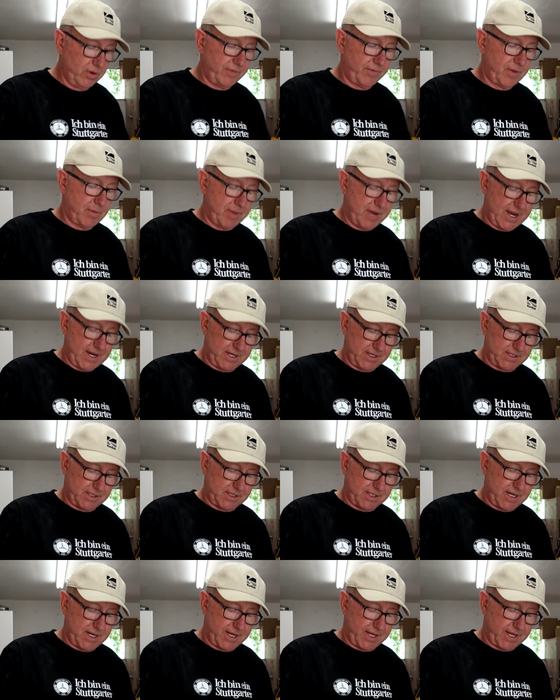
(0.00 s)
of the
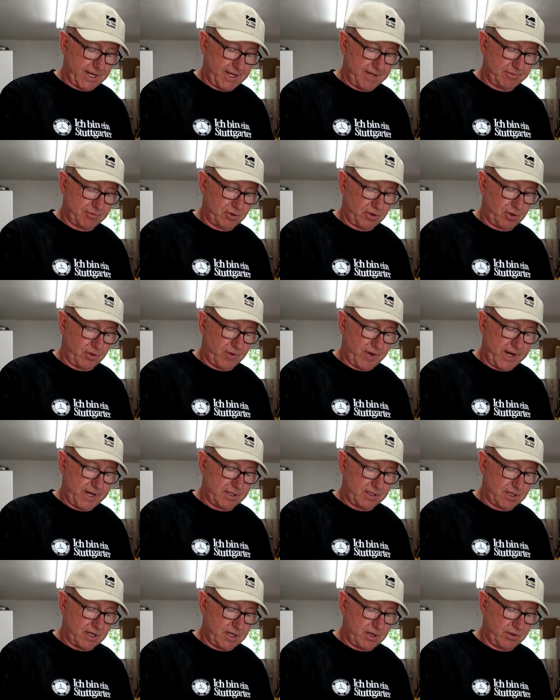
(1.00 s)
balancing, it came to a
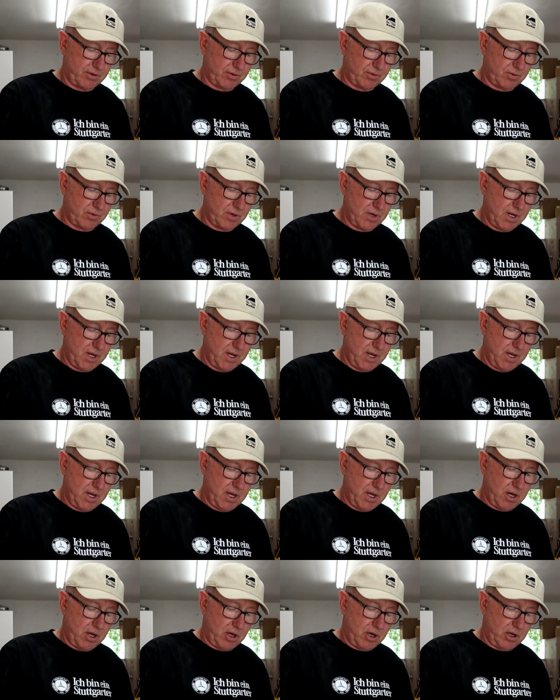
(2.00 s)
grand total
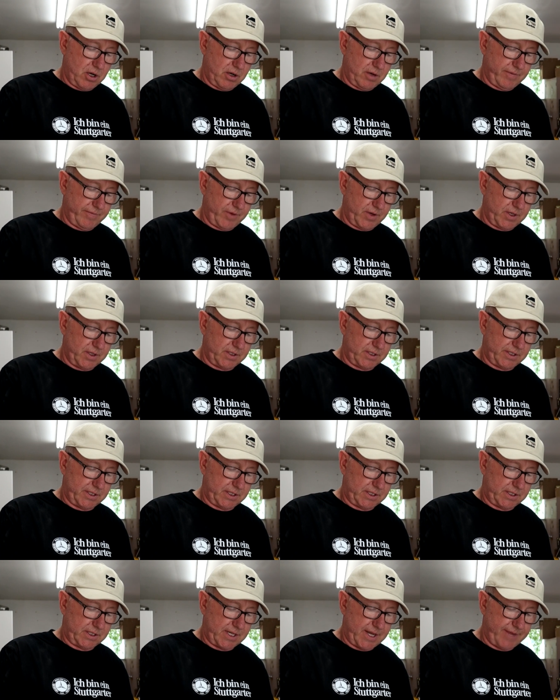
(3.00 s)
of
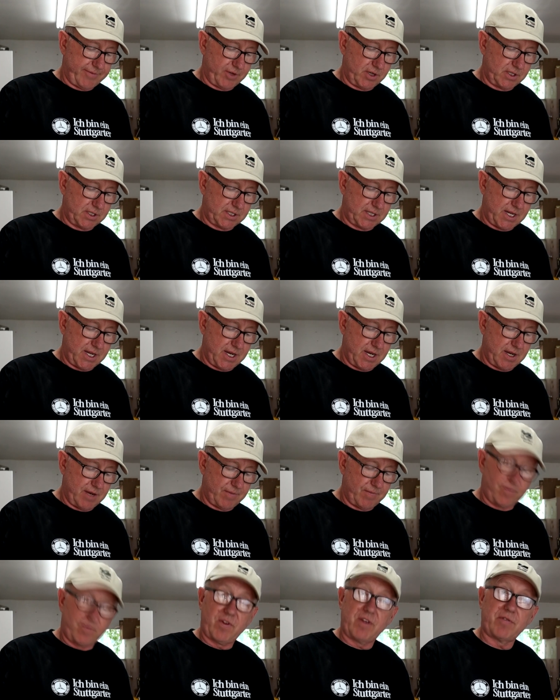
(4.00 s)

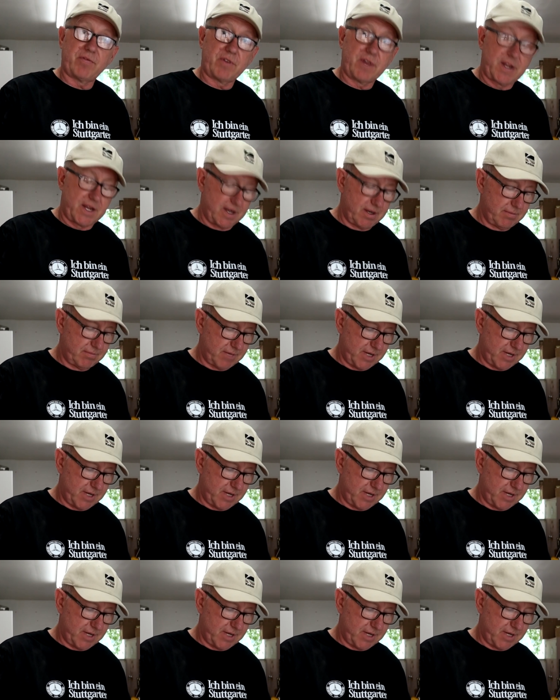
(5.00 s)
$1,750.